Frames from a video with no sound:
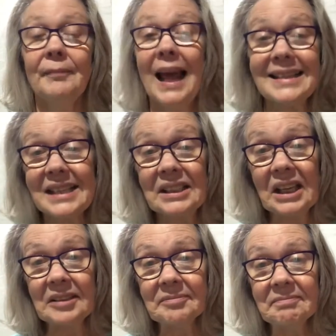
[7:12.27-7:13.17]
I'll tell you,
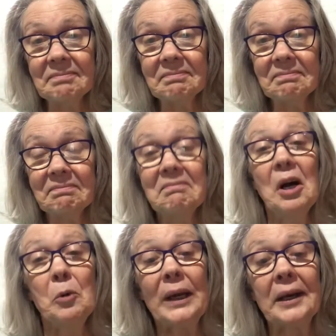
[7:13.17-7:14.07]

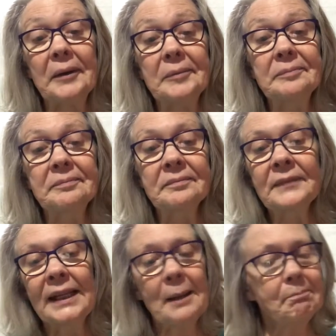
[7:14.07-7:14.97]
a week.
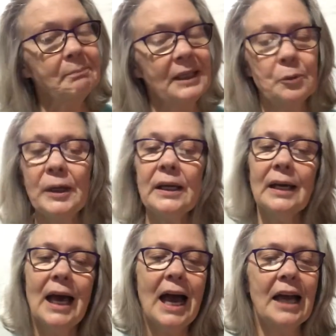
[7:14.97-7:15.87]
Yep, in a week,
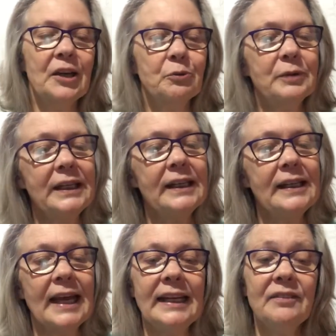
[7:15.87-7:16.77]
I could read
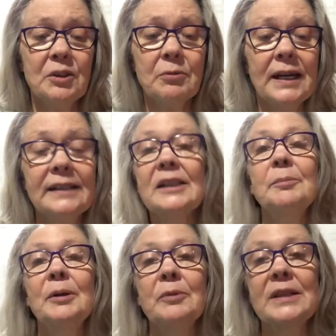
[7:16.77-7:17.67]
and even write a little
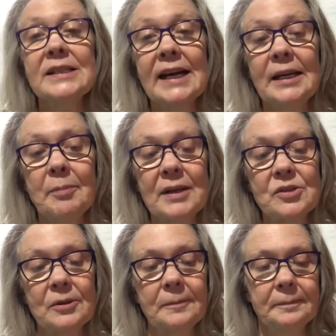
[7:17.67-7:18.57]
bit with the tiny
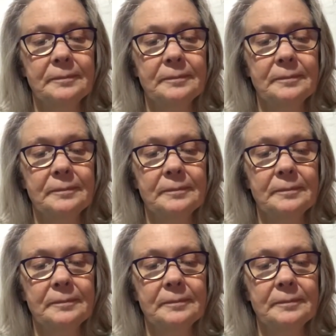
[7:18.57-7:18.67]
pencil.